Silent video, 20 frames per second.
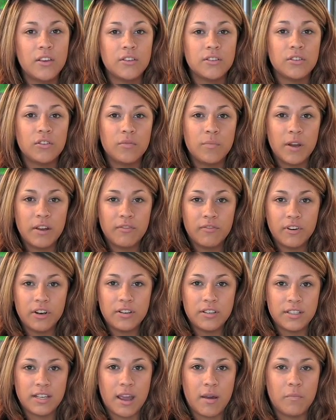So my
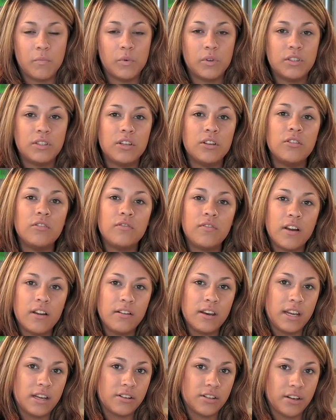first step was to do
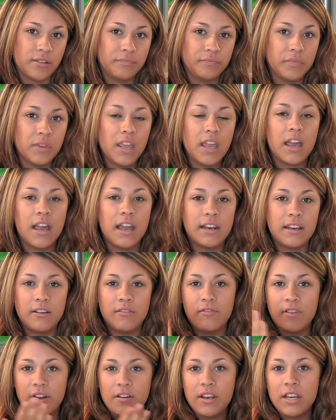foundation. I did
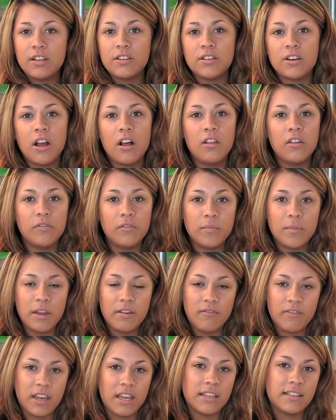foundation all over my
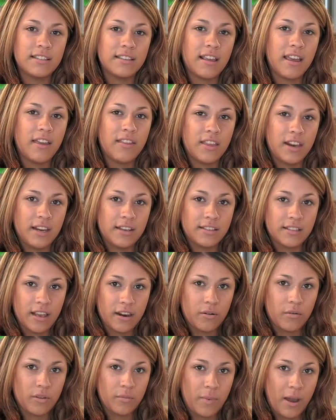face and then I set
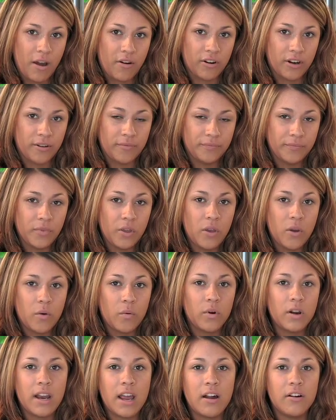it with powder.
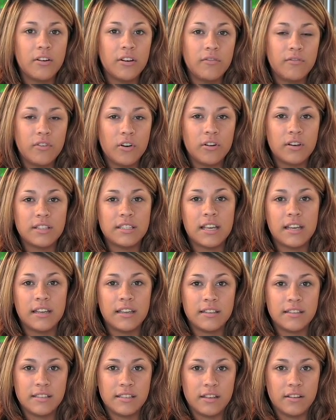We're now going to focus on
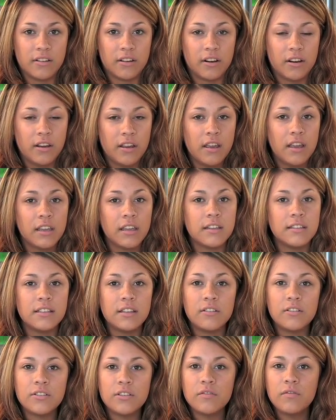concealer.
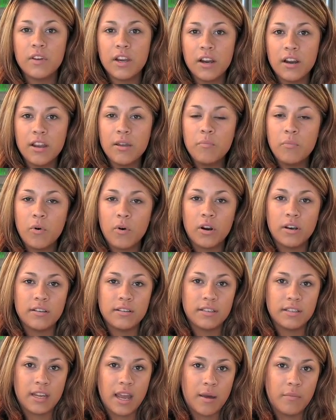Concealer is a very important
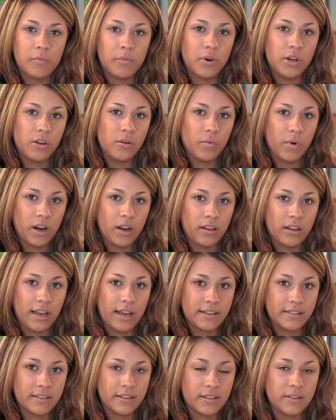step when you wear
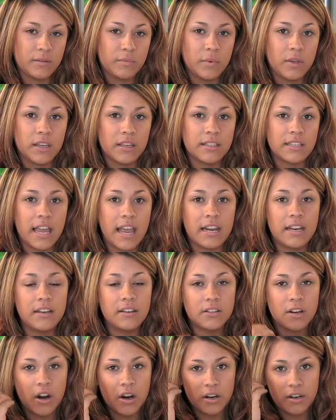glasses because any
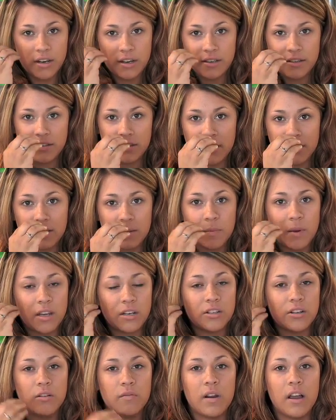darkness,
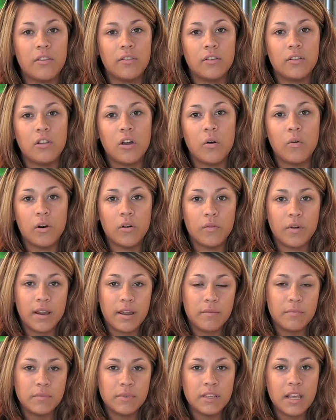especially around the lower
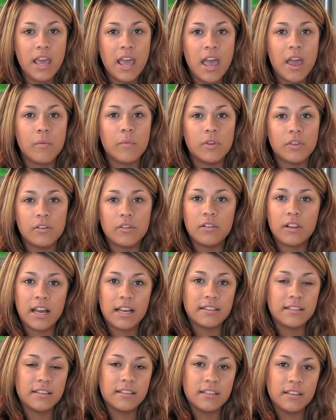rims and with your
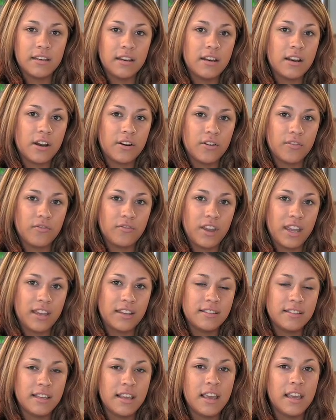glasses sitting on your face,